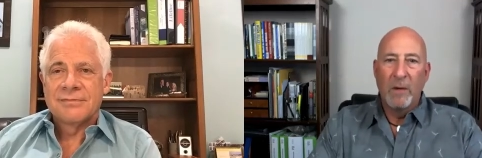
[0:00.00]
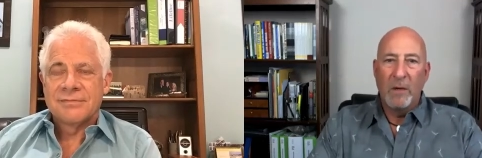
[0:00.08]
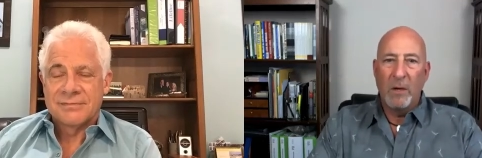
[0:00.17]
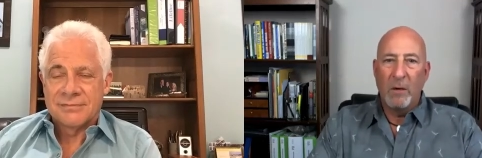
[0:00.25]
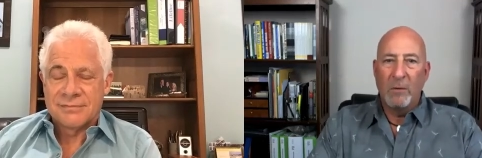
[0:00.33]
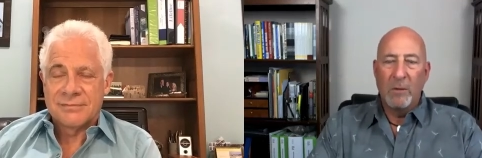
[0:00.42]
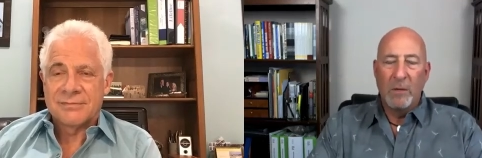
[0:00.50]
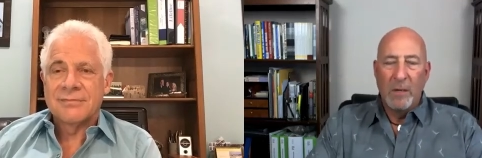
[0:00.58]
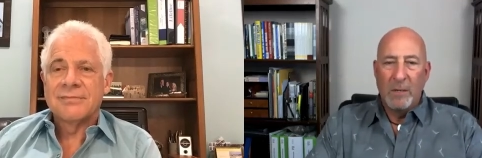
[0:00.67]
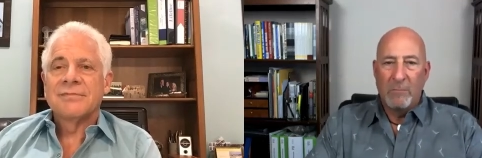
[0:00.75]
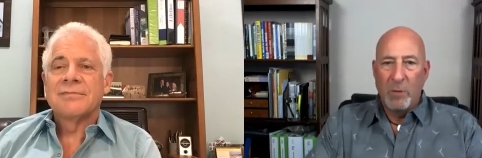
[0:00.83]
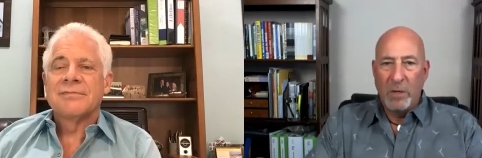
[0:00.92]
Speaker 1: You know, mm-hmm.
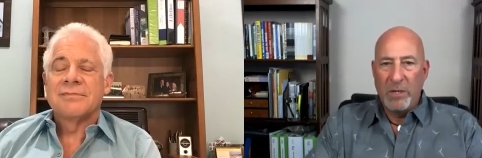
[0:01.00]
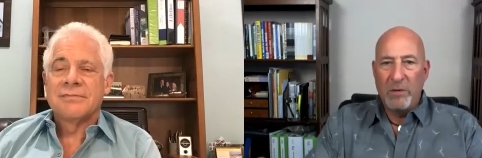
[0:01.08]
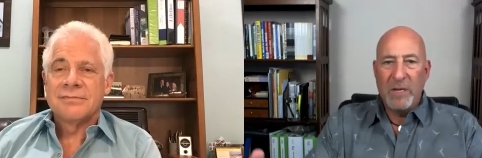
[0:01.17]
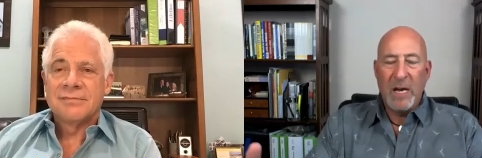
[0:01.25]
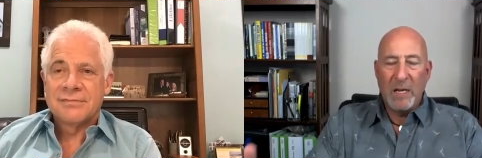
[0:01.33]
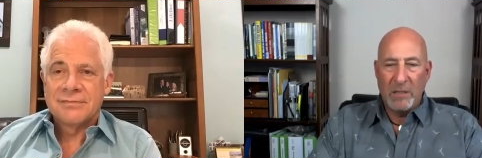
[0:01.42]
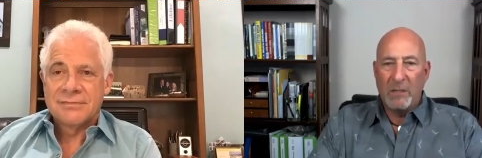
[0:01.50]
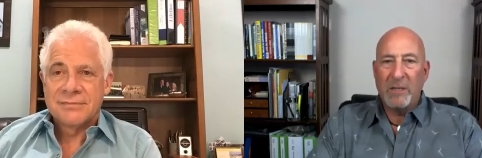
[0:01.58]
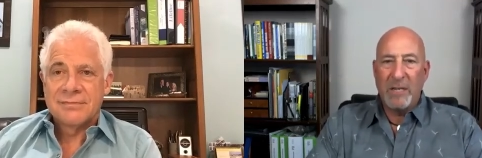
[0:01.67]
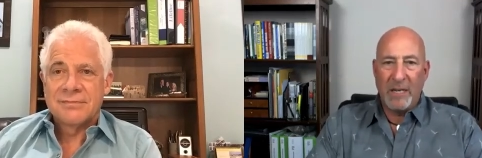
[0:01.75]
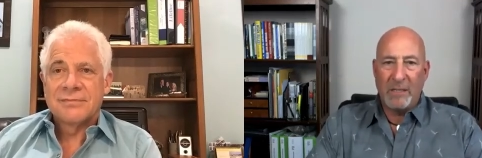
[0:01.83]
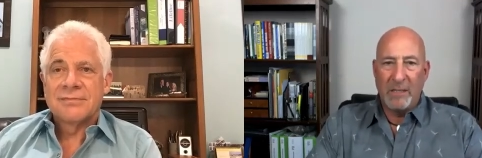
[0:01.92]
when you get
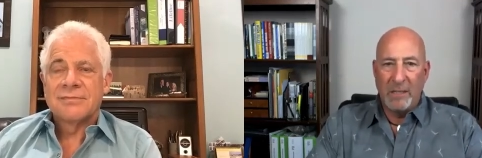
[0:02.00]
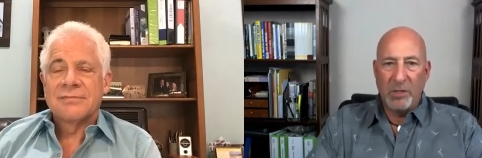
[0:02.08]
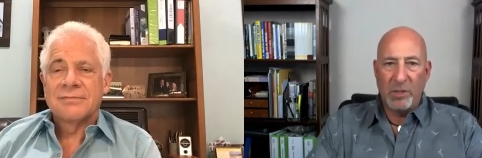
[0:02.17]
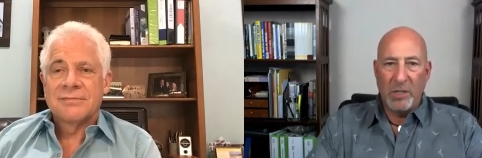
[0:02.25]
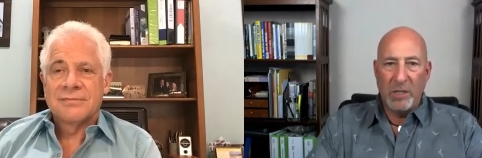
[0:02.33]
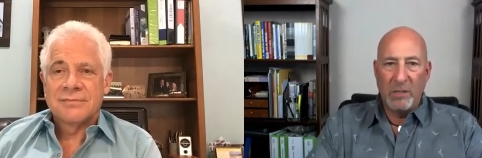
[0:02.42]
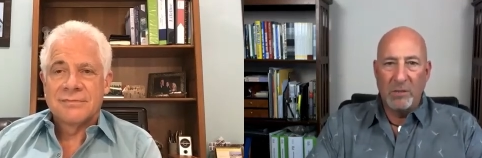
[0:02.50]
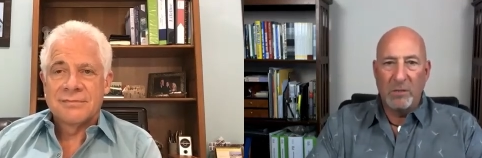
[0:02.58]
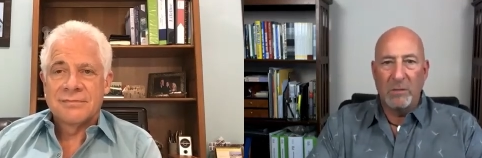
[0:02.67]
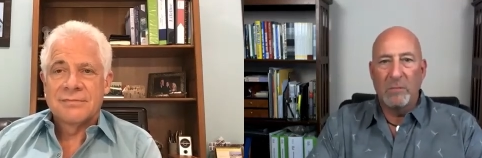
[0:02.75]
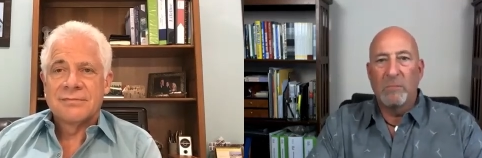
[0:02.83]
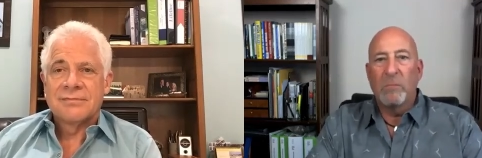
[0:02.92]
kicked in the
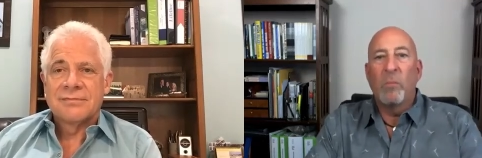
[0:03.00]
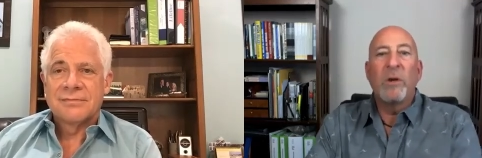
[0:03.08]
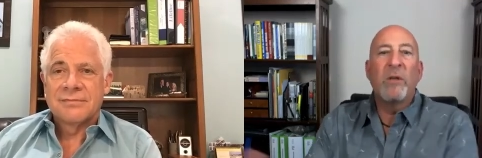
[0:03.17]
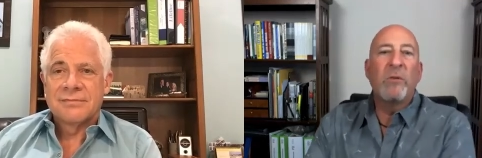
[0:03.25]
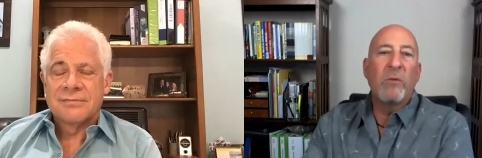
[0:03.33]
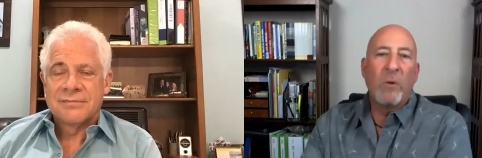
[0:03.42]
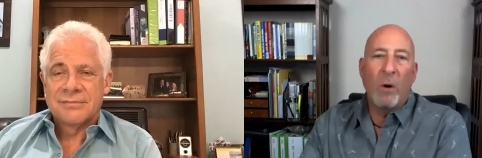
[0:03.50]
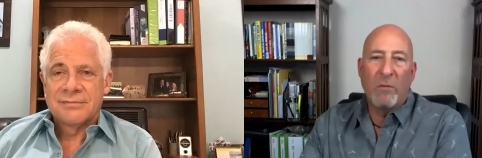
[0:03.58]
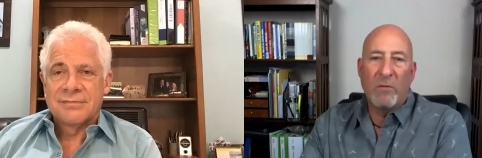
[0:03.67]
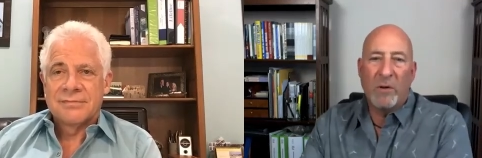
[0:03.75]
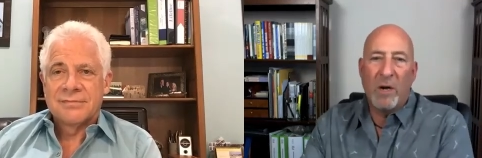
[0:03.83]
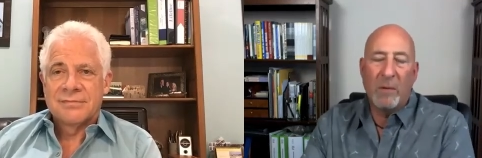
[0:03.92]
shins, what do you do to
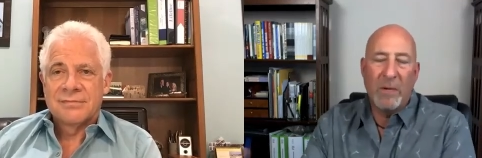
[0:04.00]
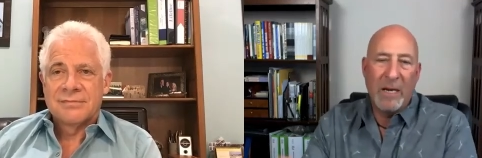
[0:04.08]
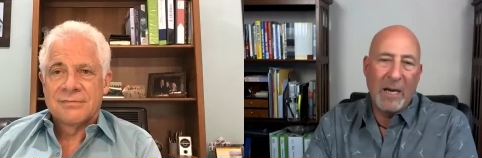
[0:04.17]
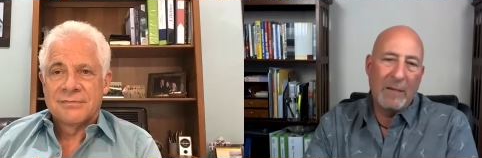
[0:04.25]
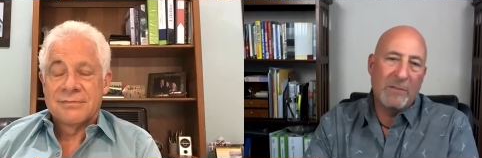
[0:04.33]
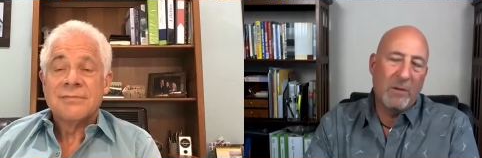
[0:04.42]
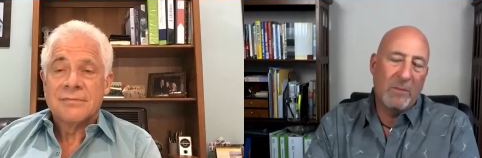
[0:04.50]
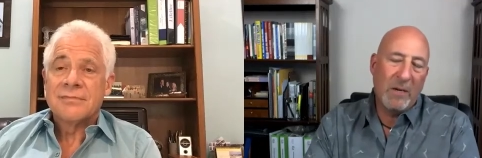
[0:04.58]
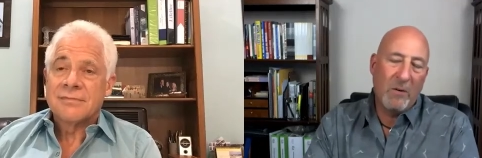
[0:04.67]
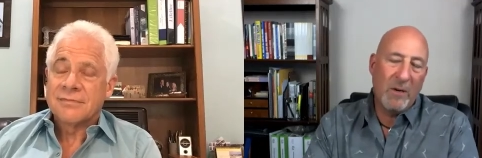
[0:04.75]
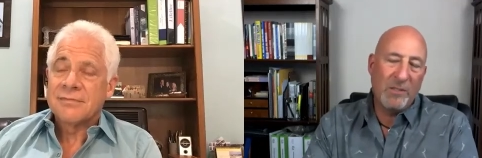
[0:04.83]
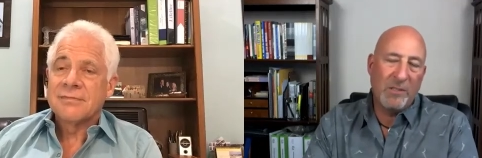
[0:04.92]
overcome it? So my
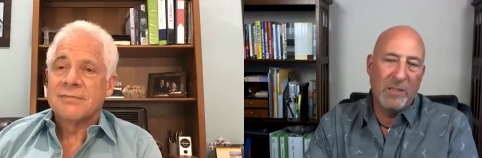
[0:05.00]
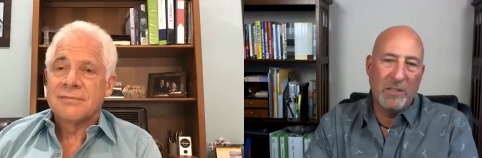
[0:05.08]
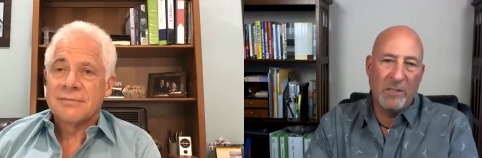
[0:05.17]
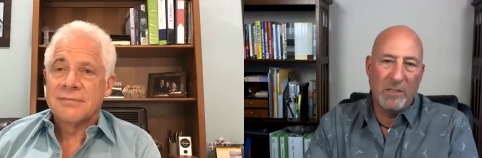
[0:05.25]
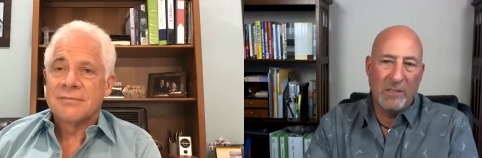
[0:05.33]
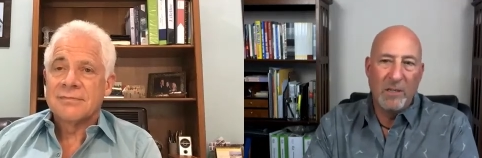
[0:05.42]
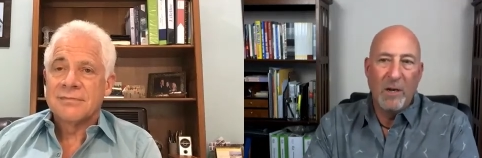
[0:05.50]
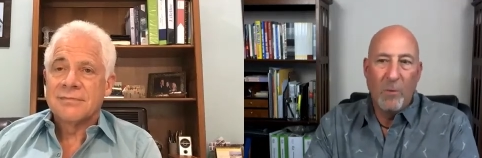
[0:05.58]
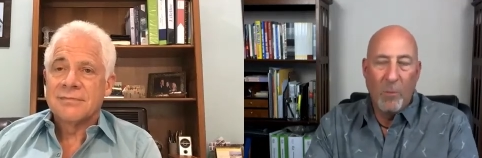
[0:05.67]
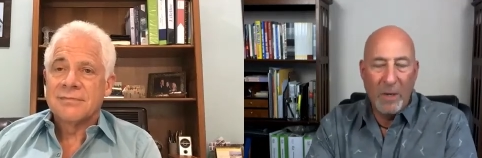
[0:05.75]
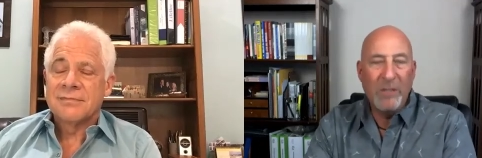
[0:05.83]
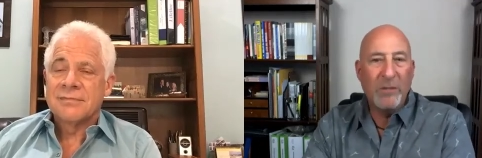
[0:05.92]
question is, is
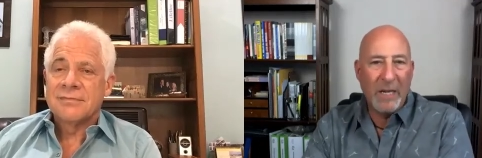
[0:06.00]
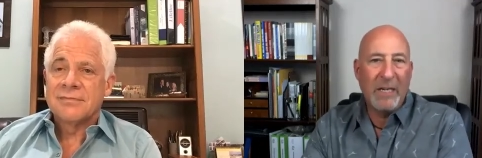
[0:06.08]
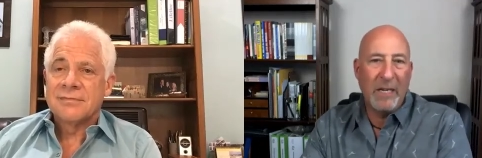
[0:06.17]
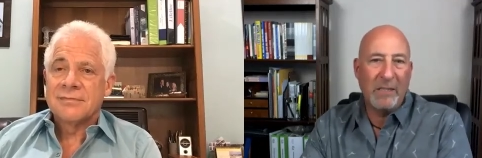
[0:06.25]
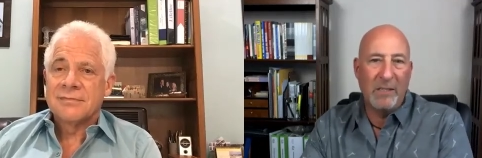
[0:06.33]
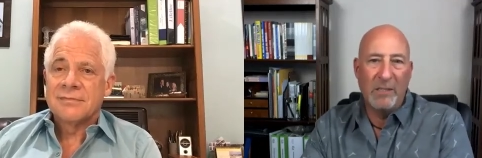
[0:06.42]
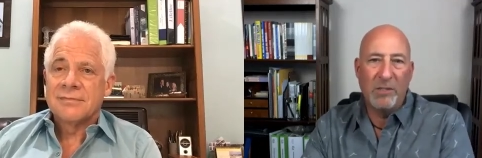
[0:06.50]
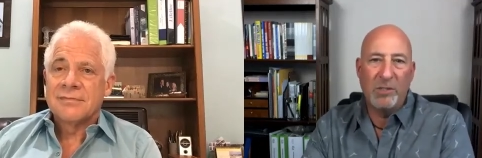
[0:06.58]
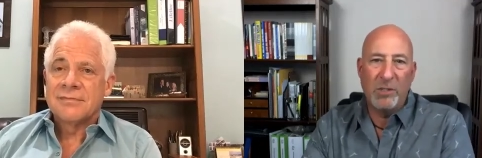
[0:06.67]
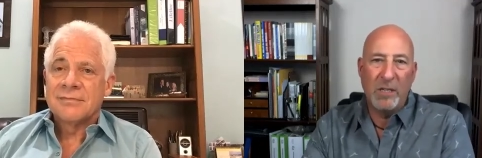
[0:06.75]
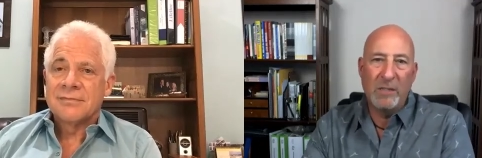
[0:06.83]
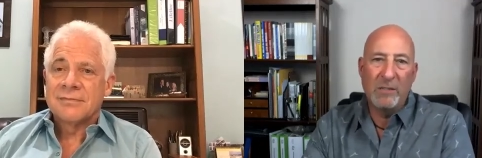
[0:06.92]
when you get kicked in the
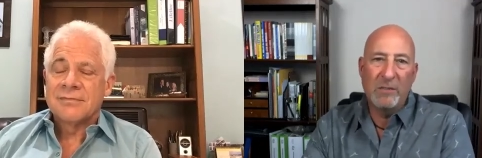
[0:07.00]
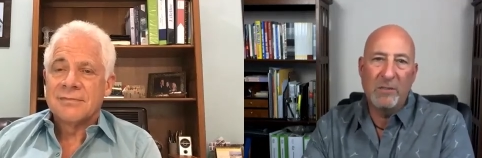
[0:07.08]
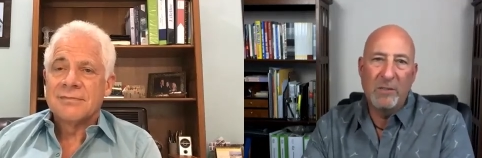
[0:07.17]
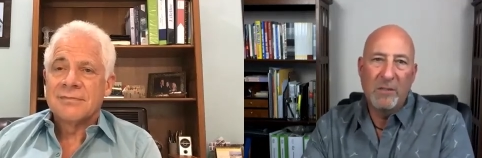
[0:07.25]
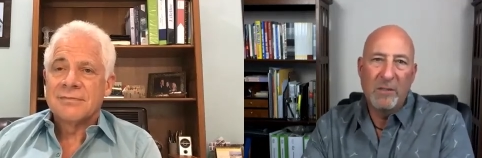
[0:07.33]
shins,